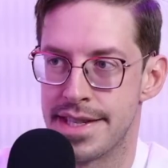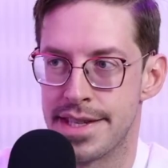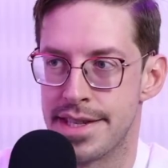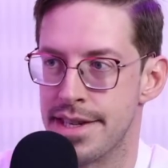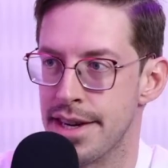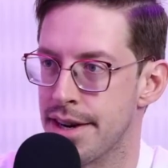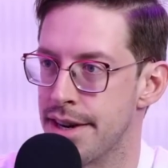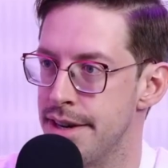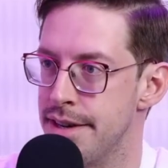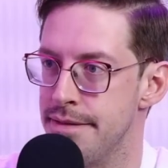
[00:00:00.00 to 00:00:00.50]

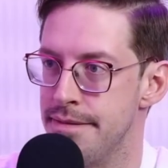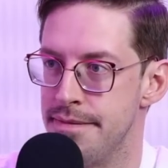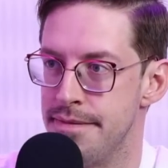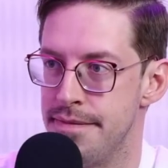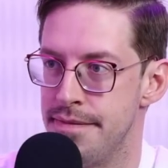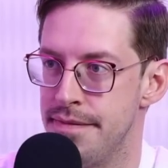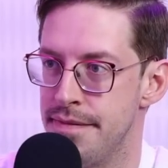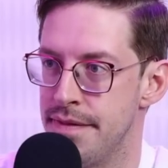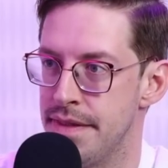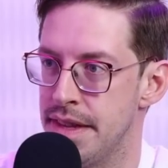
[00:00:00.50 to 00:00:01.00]
Darn.
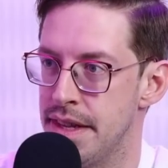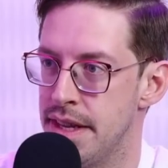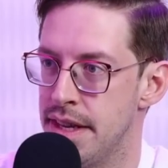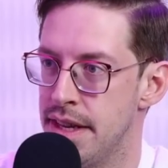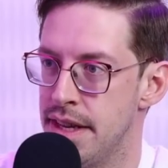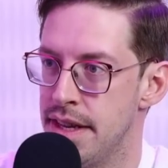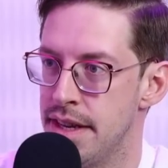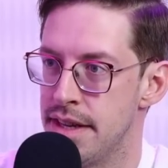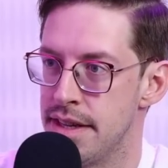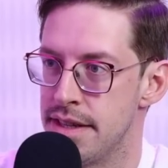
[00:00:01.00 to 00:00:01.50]

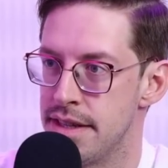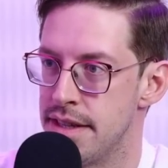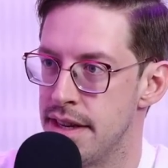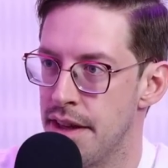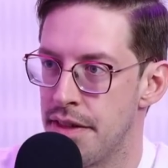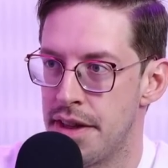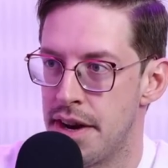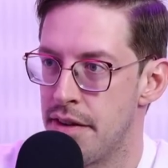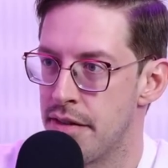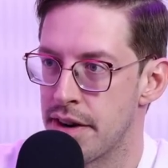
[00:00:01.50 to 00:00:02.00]

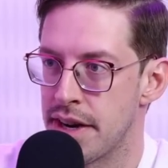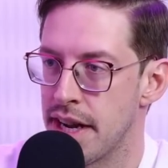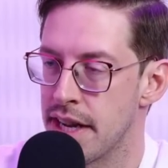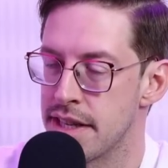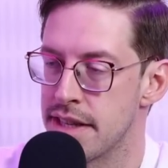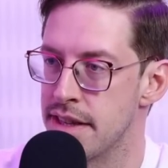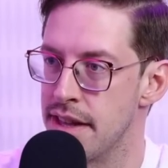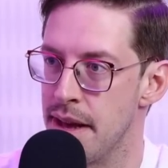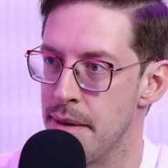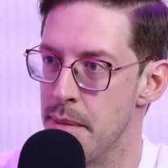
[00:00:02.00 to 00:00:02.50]
Nothing ever
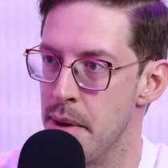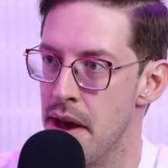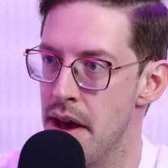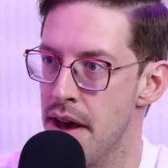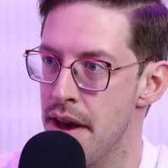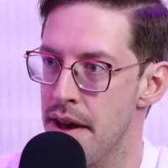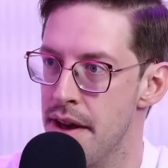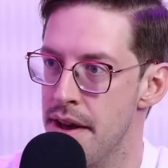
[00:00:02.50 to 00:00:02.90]
gets them, huh?